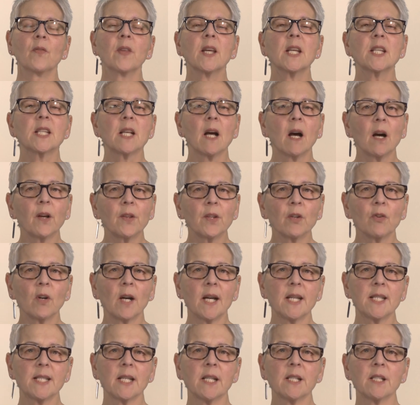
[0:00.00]
These other
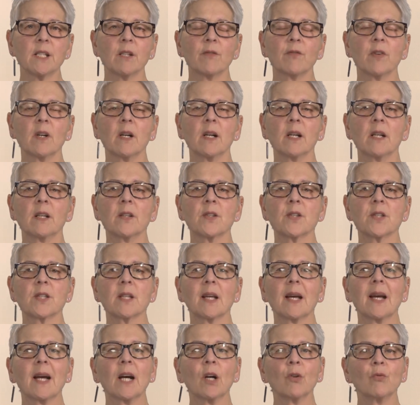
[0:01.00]

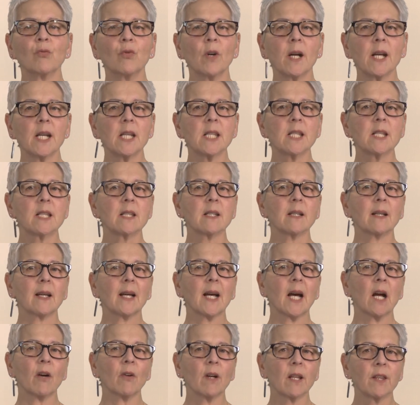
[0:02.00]
identifiers, our race,
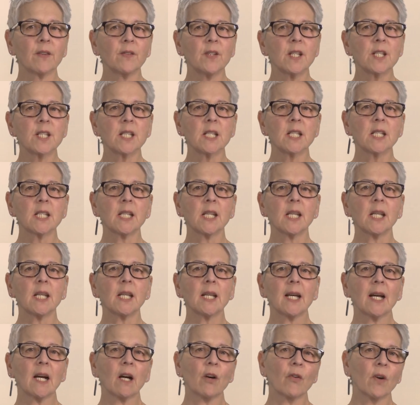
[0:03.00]
our
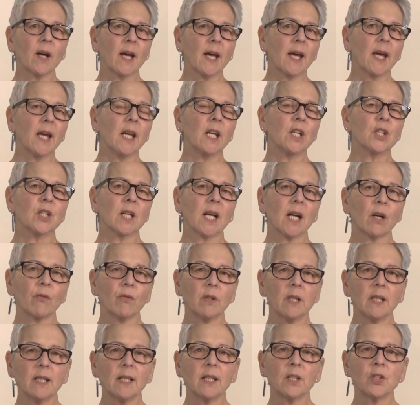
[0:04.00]
ethnicity, our age, our
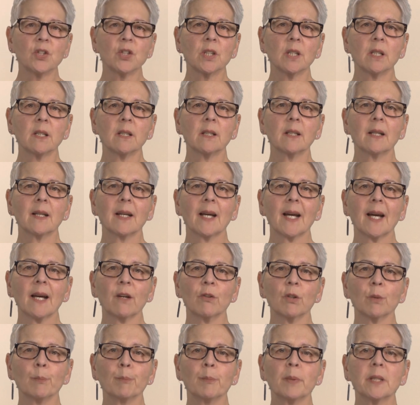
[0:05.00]
religion,
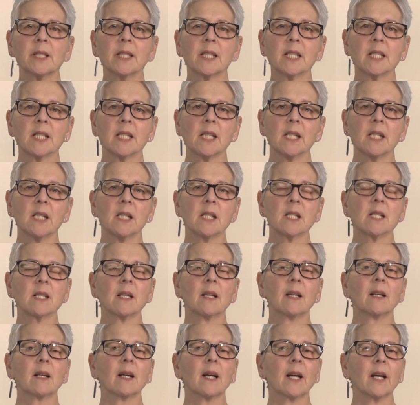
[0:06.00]
our
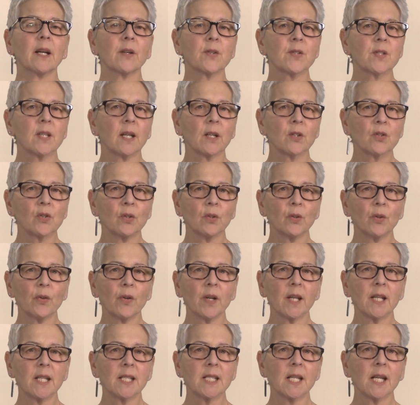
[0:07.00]
abilities, our sexual
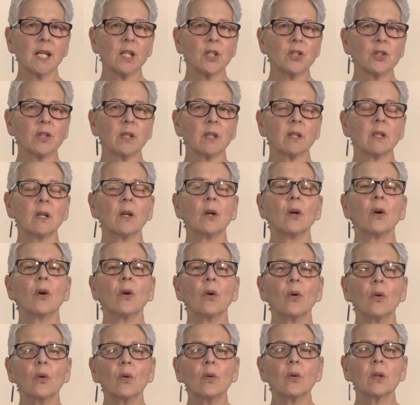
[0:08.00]
orientation,
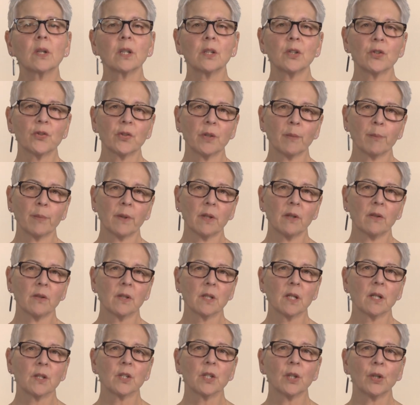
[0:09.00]
all
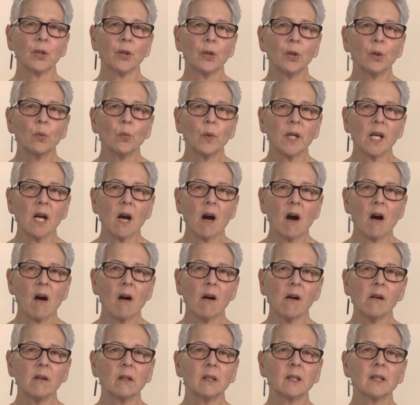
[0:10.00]
contribute to who we
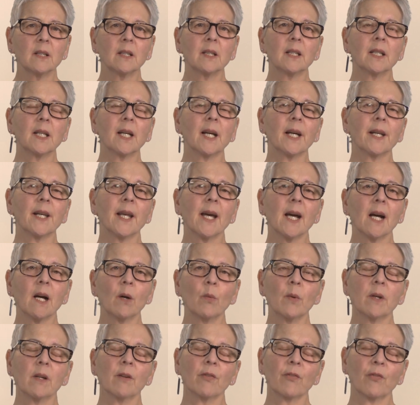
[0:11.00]
are and
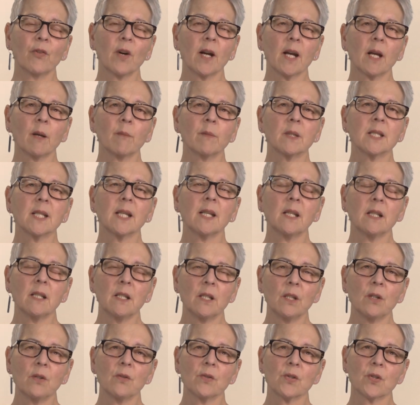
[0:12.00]
how we are framed
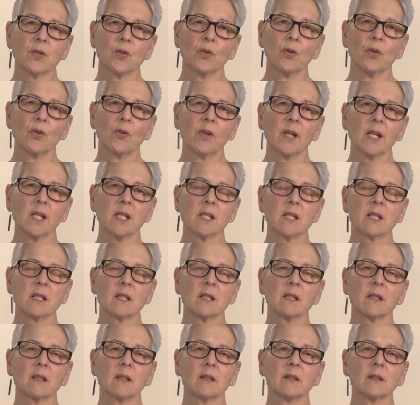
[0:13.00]
in news
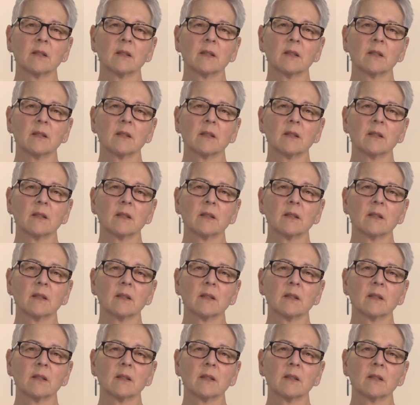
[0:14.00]
stories.